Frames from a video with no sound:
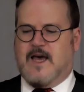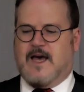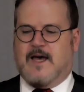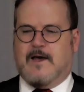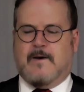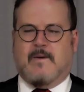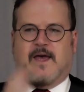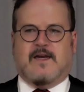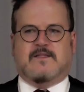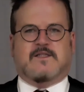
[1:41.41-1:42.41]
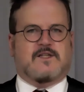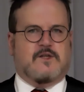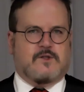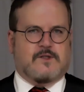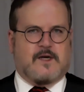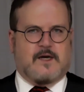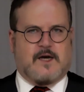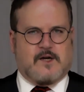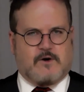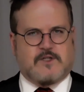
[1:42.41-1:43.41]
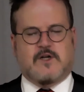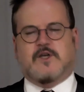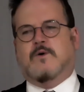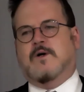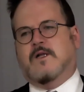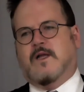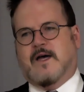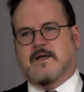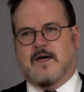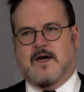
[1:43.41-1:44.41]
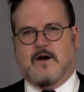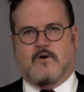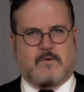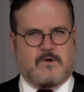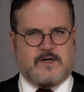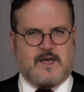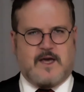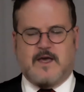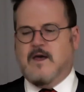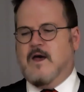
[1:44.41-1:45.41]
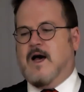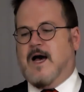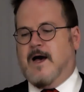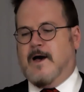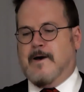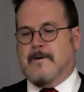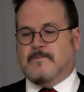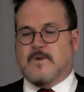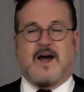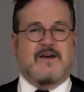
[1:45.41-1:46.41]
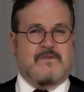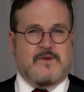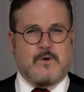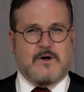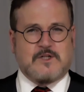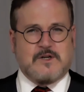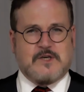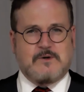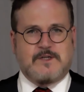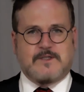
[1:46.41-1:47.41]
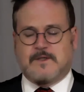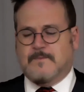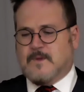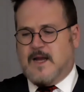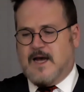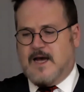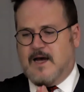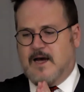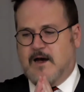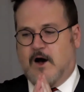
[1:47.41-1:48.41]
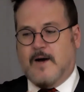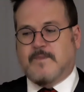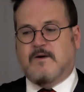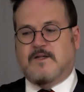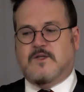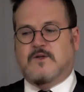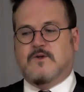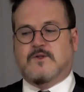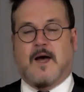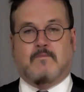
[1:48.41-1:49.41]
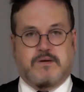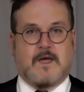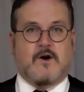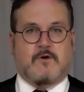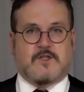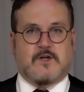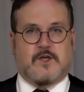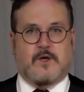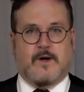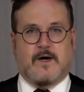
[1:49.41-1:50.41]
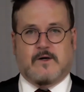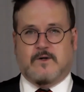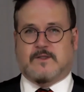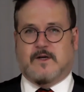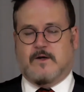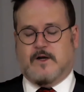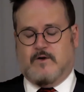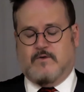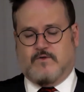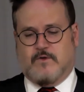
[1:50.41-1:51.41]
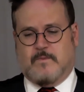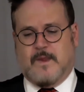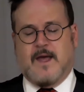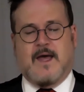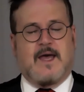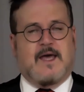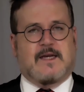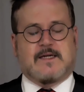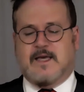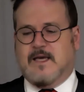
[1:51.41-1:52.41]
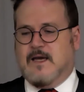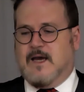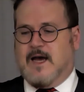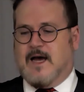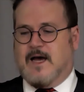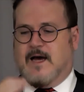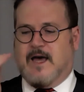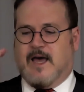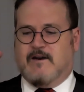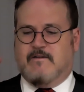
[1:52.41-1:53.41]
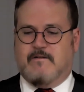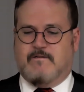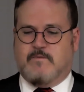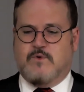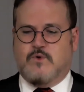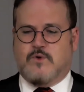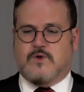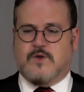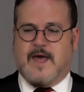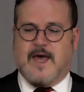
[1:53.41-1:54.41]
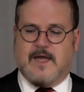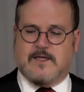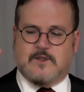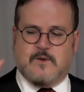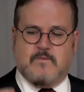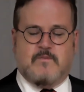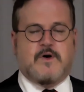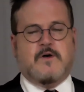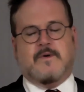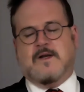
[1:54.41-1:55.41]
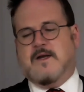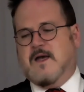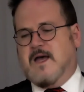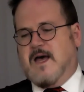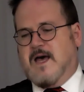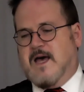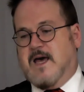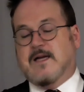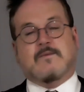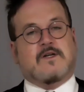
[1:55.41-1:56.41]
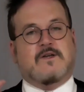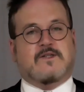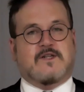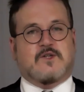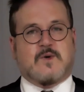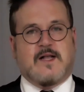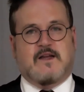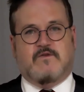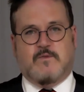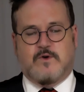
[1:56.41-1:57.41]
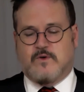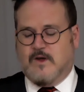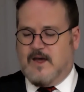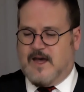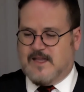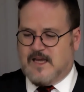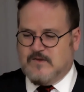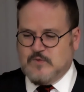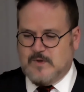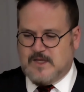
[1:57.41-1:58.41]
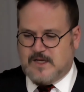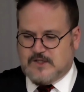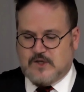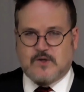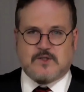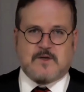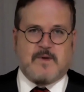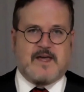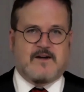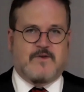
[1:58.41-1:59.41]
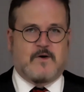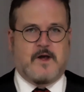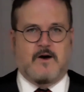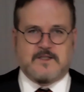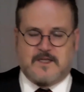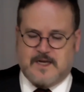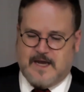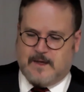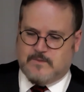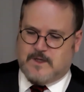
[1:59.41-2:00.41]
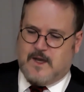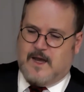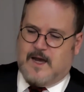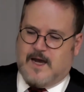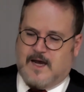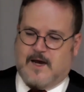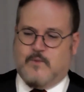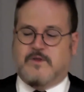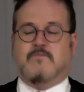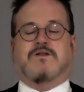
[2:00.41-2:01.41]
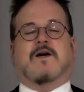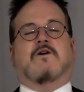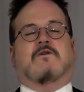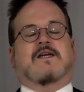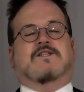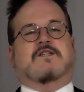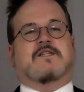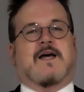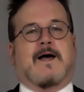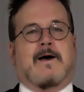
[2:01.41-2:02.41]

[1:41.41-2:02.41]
And it said to use an orange liqueur like Grand Marnier. I have a few orange liqueurs. I'm going to use a blood orange liqueur called Salerno from Italy, and vermouth and bourbon. And I'm going to use an Australian vermouth, and that gives me the excuse to make it a very Aussie named with the blood orange.